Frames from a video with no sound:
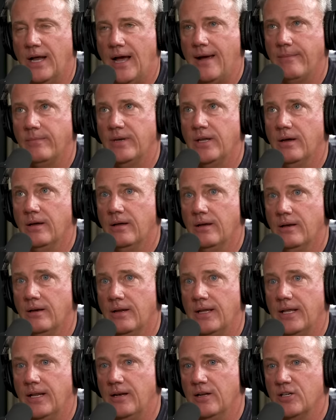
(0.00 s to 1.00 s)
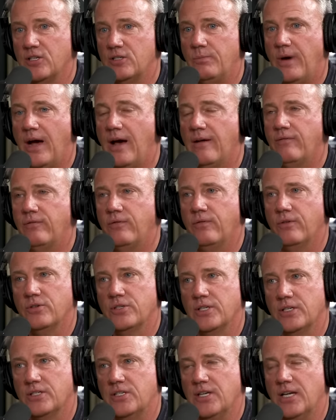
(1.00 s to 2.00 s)
when I'm done in a spot for
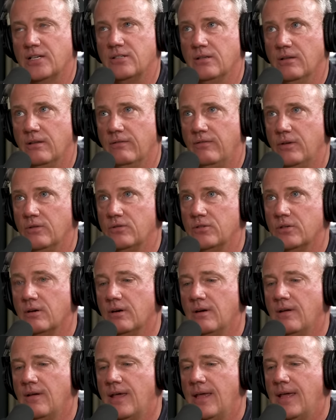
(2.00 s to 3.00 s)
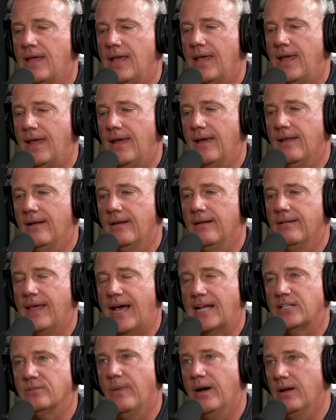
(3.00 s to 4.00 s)
success in the future. And
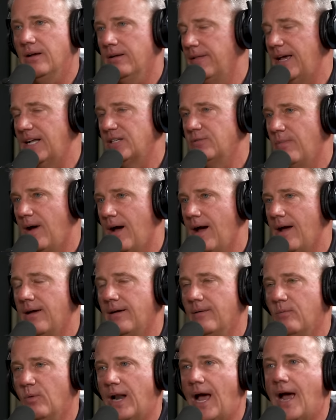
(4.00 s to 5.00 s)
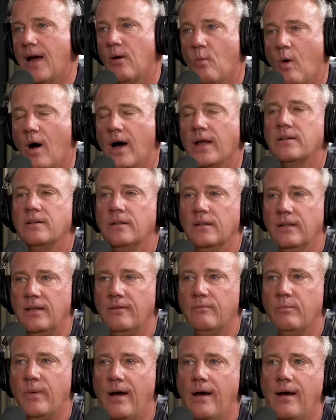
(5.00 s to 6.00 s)
that's what I want to leave